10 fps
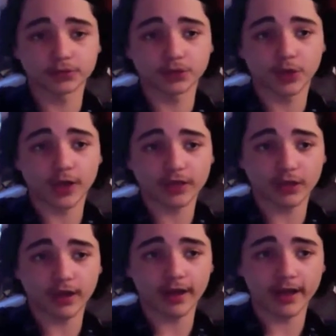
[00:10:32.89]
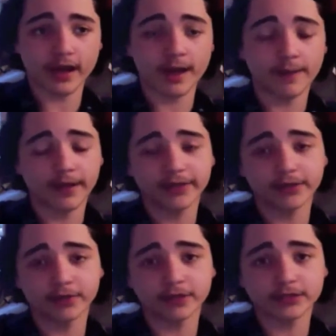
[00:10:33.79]
So I thought, hey, how about I
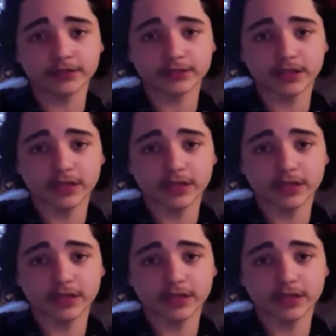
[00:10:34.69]
do this?